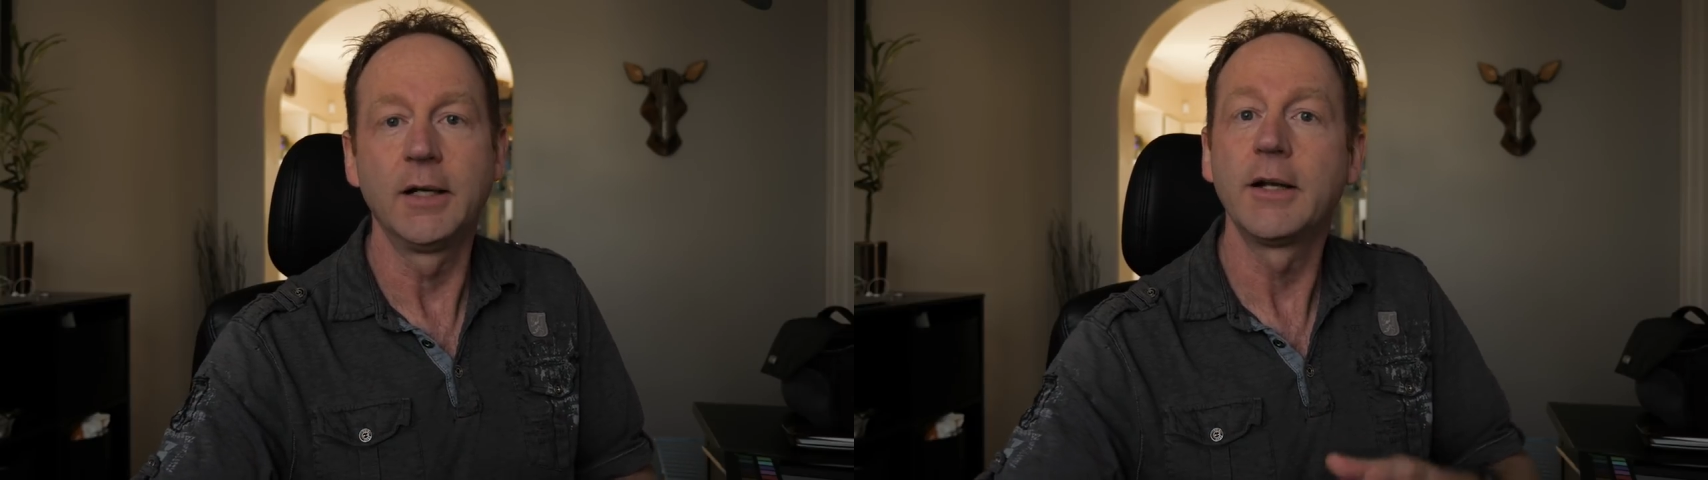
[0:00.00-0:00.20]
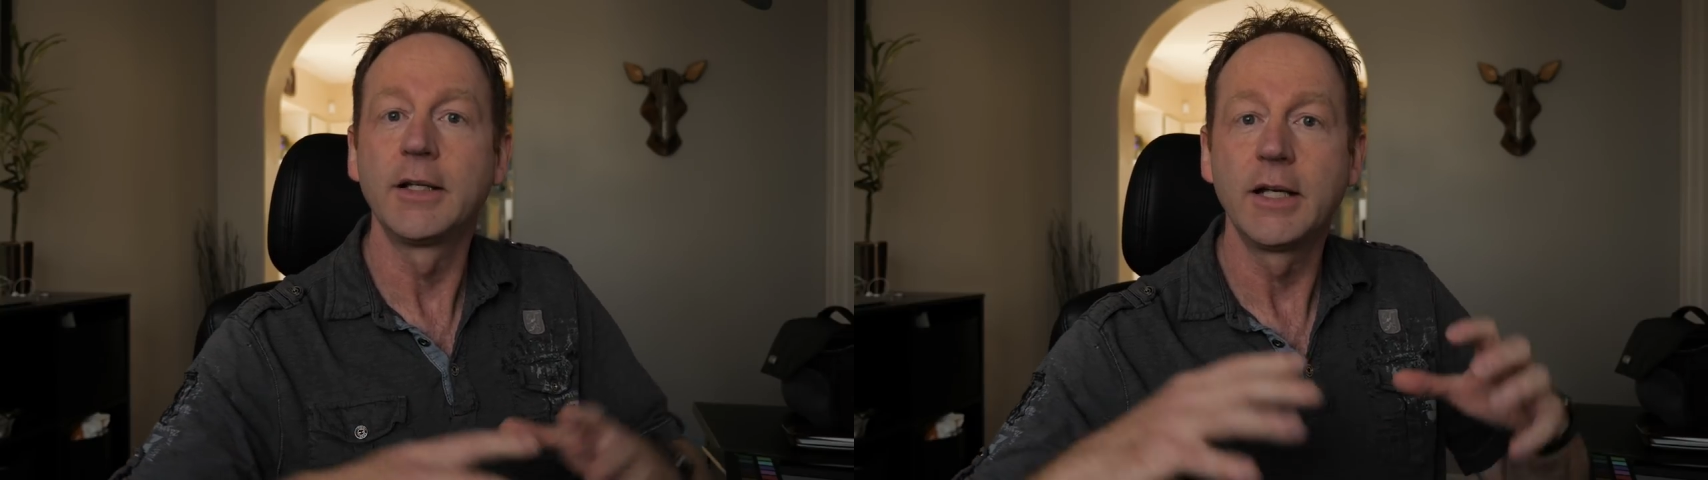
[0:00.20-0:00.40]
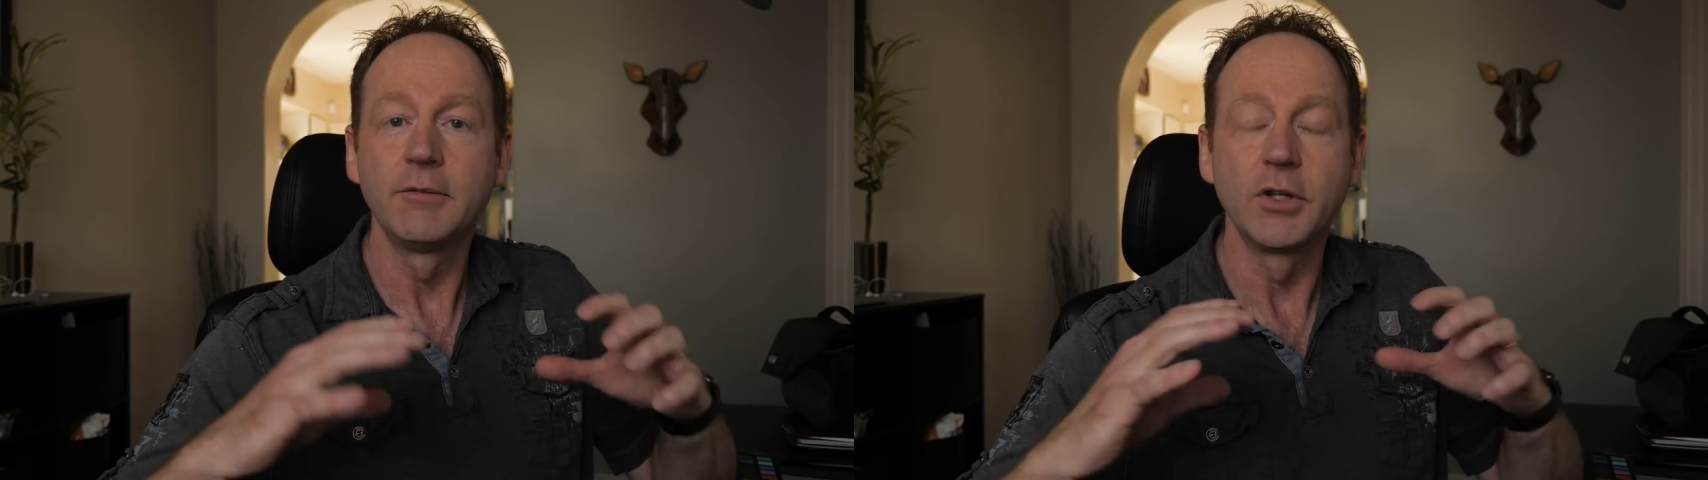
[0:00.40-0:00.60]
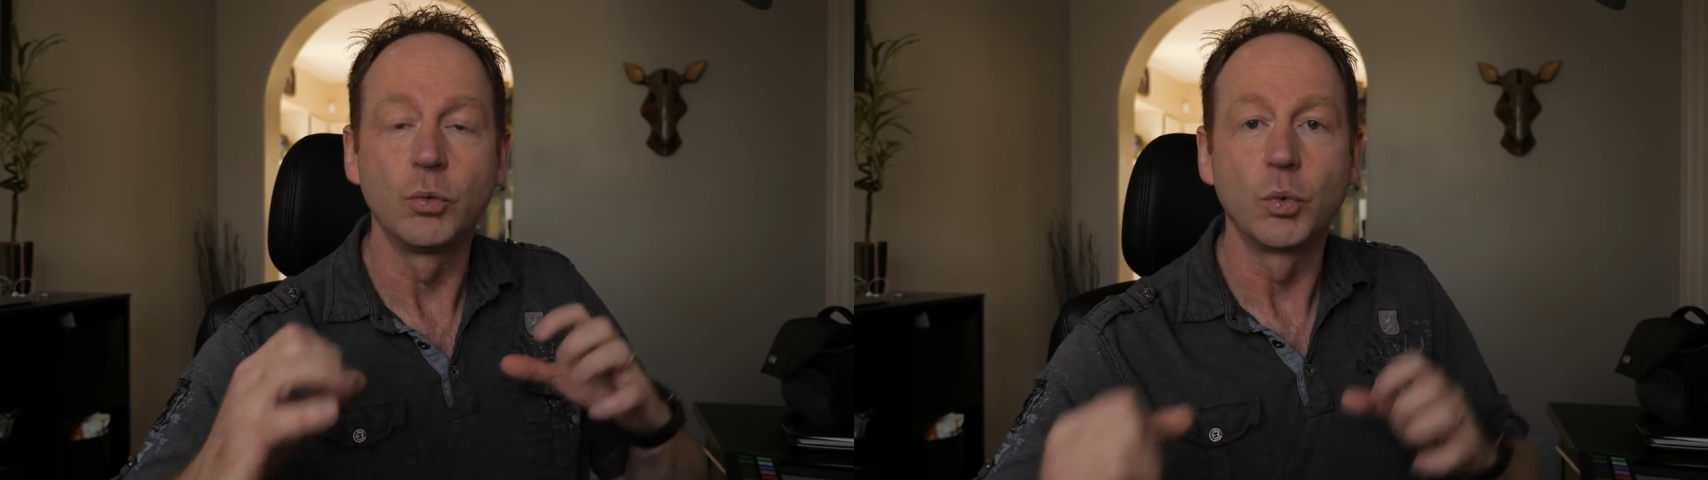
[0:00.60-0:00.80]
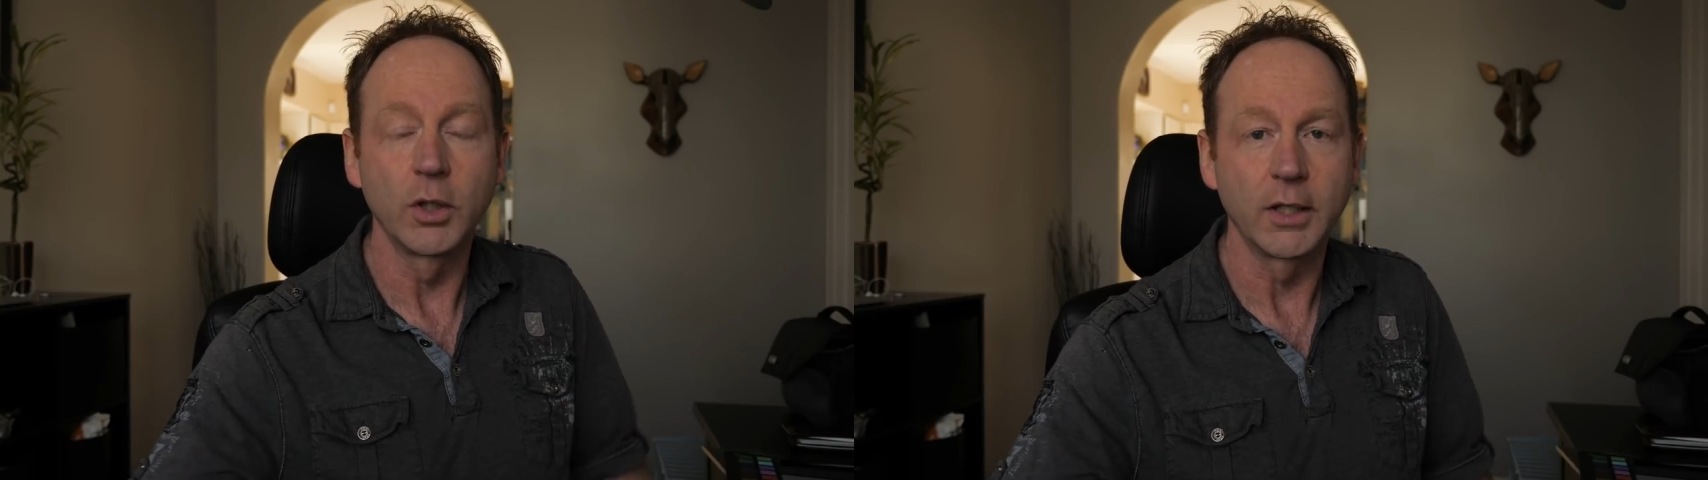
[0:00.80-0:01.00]
and how to get
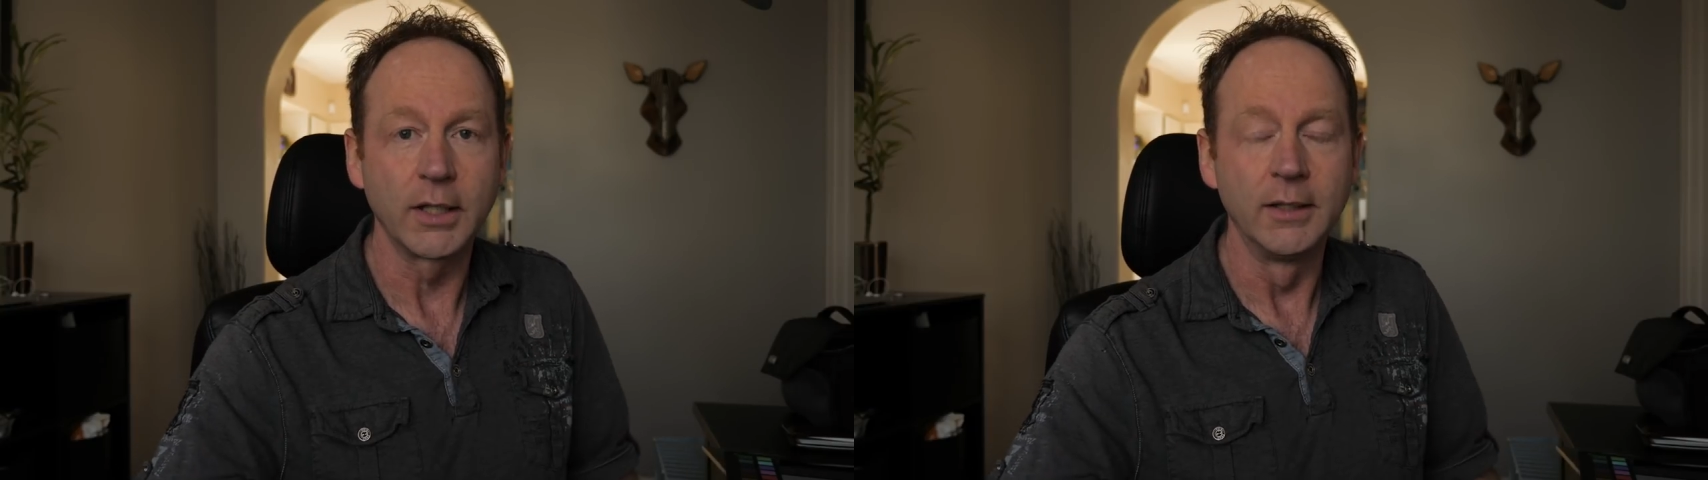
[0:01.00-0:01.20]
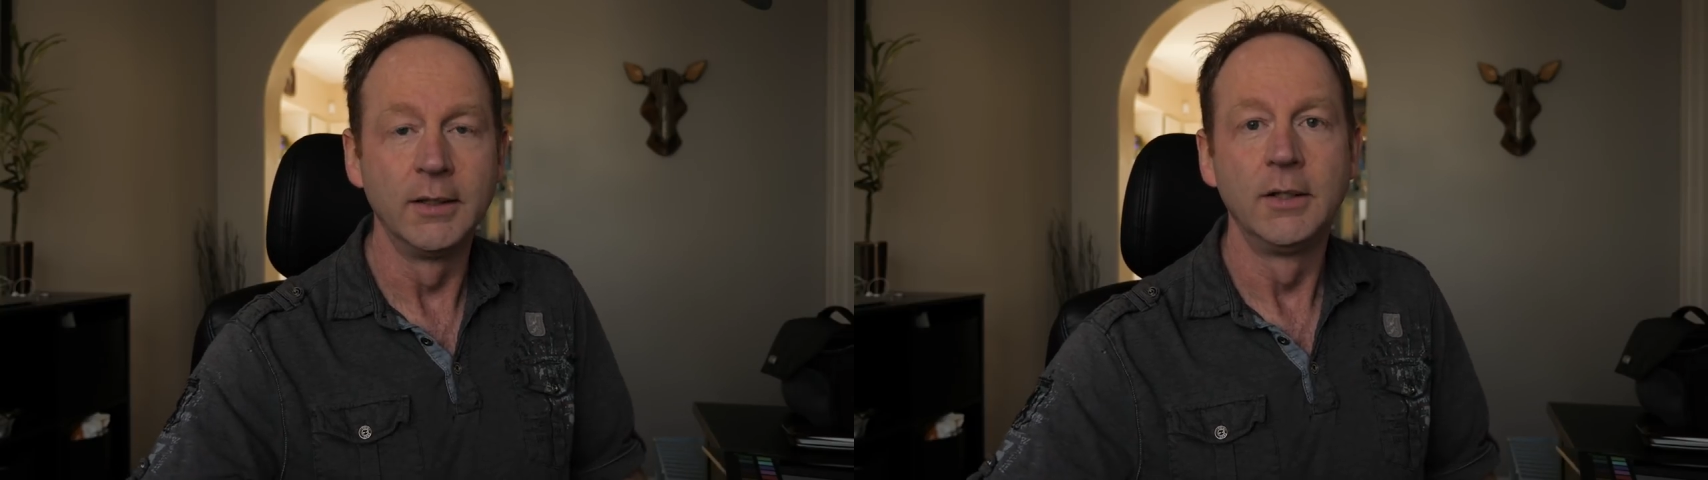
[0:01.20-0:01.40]
everything working.